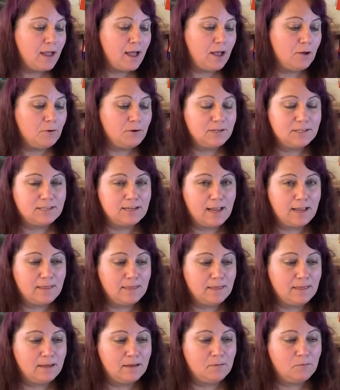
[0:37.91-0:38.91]
I would assign
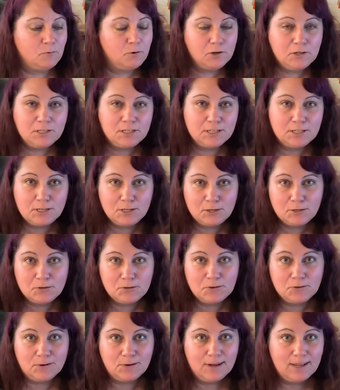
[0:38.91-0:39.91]
them work to
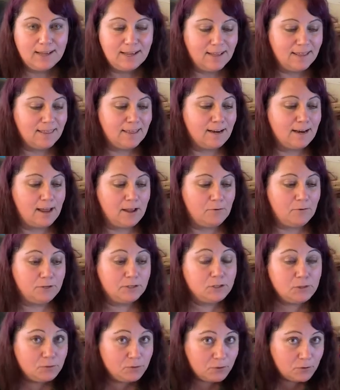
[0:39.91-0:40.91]
do, then I would
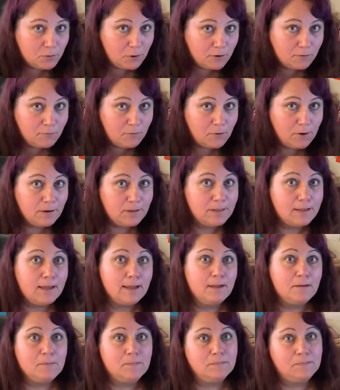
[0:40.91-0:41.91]
do the work for
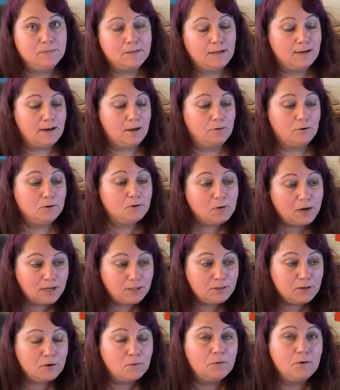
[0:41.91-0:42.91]
them, then I would grade
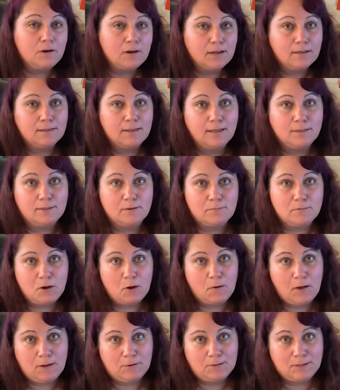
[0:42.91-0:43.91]
their work and let them know
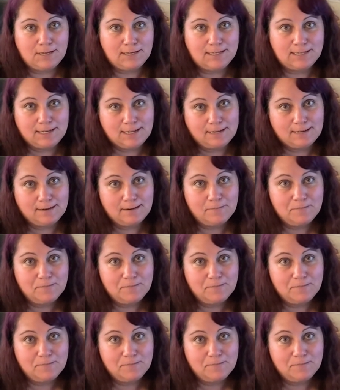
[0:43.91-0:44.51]
how they did.